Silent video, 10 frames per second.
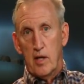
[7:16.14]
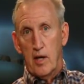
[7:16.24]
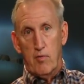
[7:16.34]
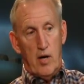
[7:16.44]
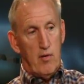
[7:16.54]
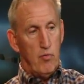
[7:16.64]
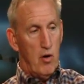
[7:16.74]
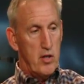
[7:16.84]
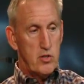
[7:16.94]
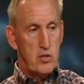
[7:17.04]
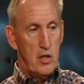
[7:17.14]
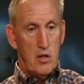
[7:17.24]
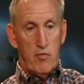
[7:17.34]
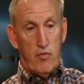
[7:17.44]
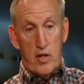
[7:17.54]
I've, I've watched
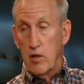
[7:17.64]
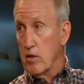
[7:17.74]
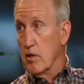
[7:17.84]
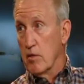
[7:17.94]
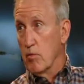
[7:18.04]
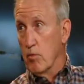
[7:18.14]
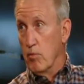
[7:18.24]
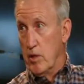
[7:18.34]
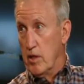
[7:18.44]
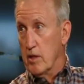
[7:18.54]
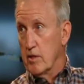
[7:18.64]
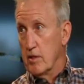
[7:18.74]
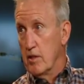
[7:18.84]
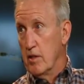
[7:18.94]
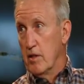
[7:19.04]
Federer win it.
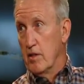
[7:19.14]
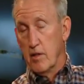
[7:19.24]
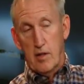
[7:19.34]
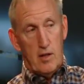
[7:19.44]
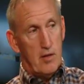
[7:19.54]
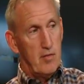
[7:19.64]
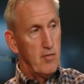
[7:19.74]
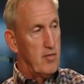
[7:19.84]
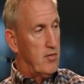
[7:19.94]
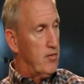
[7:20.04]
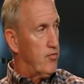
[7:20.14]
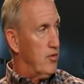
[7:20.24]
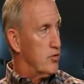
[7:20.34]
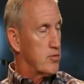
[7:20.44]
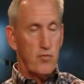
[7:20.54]
Uh,
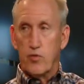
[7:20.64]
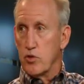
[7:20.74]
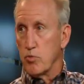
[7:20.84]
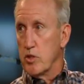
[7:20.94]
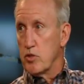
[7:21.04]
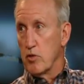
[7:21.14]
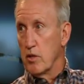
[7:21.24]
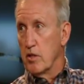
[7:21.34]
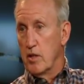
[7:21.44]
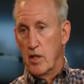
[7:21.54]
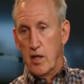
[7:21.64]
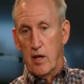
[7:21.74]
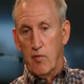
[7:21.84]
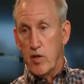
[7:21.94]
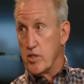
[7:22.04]
for for Switzerland.
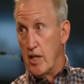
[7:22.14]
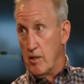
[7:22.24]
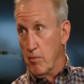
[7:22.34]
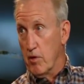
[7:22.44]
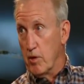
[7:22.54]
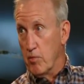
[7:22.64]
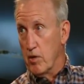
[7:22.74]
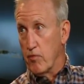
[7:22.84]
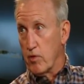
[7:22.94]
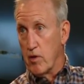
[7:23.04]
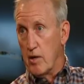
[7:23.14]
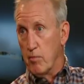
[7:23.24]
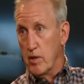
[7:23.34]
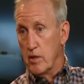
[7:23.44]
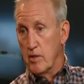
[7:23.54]
I watched Andy Murray win it for
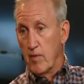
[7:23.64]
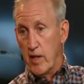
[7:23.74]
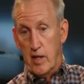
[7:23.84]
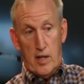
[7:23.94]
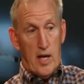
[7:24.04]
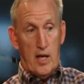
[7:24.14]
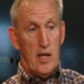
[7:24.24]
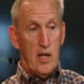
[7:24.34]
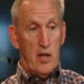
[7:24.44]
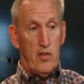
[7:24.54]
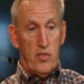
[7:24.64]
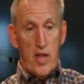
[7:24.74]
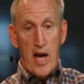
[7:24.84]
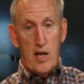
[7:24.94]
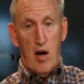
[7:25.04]
Great Britain, and and
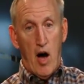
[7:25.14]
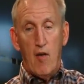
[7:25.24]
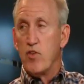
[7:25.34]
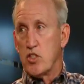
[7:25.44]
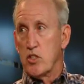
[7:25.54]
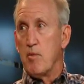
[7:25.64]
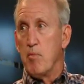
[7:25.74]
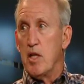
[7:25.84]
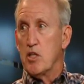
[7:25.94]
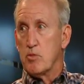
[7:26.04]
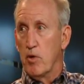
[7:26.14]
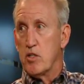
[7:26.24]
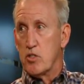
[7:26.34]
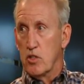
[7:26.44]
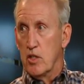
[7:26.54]
that obviously meant as
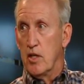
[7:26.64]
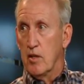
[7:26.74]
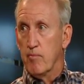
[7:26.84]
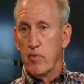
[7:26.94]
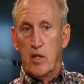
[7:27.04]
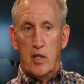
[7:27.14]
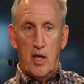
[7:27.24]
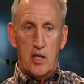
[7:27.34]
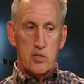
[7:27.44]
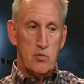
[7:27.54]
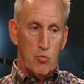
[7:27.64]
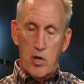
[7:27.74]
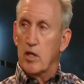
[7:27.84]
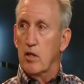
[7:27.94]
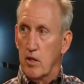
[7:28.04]
much to them as
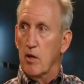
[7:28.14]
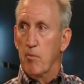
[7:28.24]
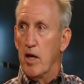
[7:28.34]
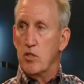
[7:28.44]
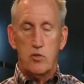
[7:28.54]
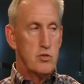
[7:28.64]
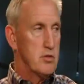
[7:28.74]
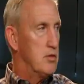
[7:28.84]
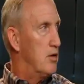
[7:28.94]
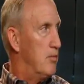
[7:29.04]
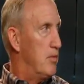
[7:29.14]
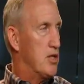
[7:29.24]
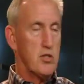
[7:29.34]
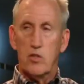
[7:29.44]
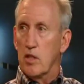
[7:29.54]
winning their majors uh,
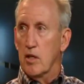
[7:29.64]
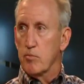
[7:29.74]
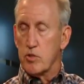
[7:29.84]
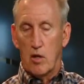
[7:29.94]
meant to them.